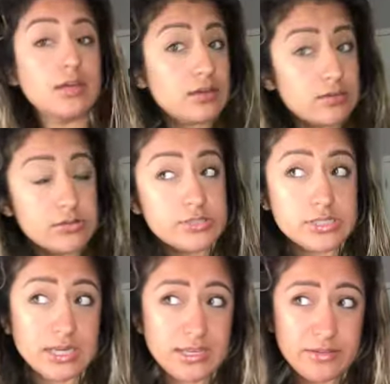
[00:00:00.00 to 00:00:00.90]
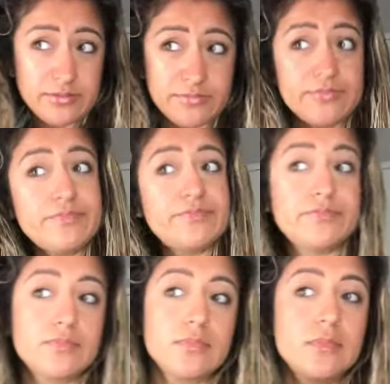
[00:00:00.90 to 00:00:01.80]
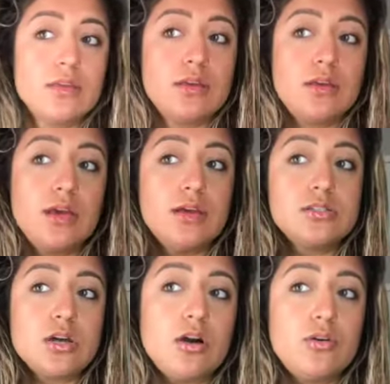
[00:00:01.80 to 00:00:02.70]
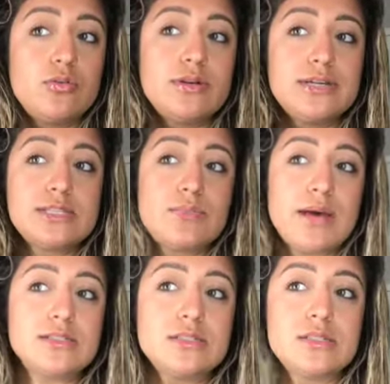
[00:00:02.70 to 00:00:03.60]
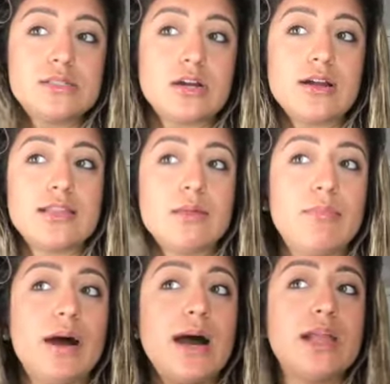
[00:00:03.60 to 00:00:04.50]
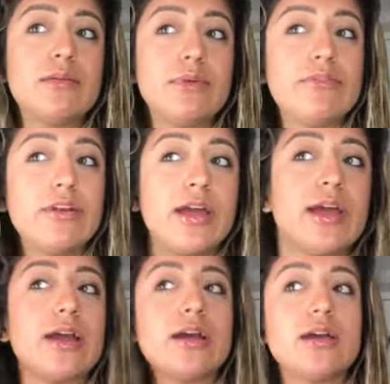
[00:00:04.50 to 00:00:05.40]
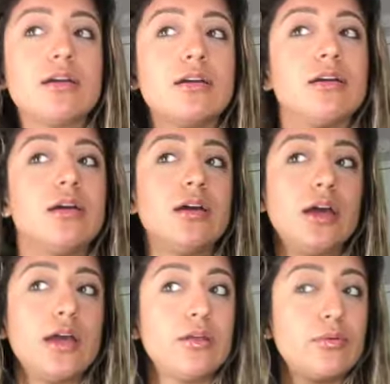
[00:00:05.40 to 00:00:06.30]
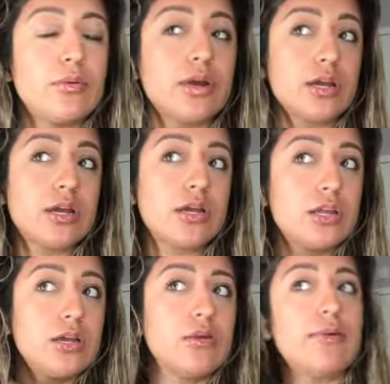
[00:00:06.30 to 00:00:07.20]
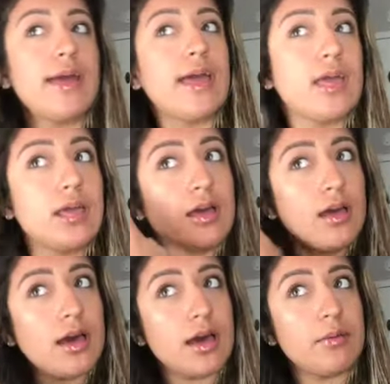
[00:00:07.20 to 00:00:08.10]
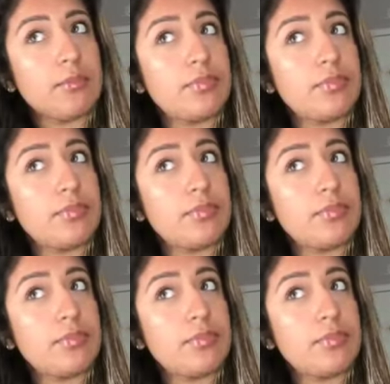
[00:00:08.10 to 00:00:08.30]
Other side. It's always best to start at the bottom of your hair and work your way up.